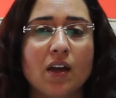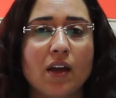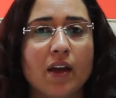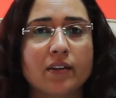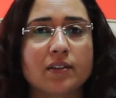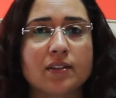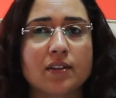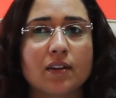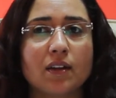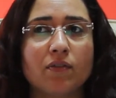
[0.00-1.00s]
And
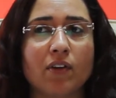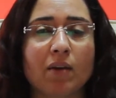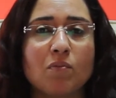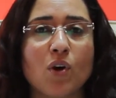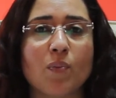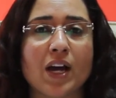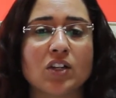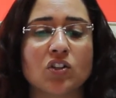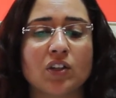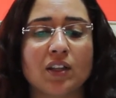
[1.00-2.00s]
if I'm more
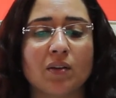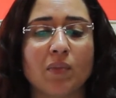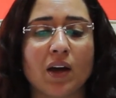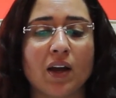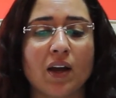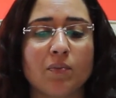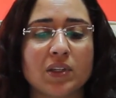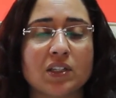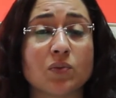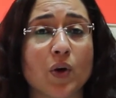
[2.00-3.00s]
passionate than my
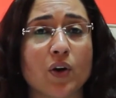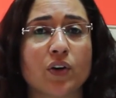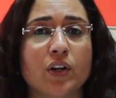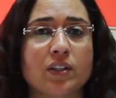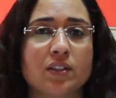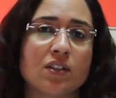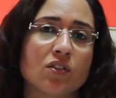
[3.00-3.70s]
business partner is,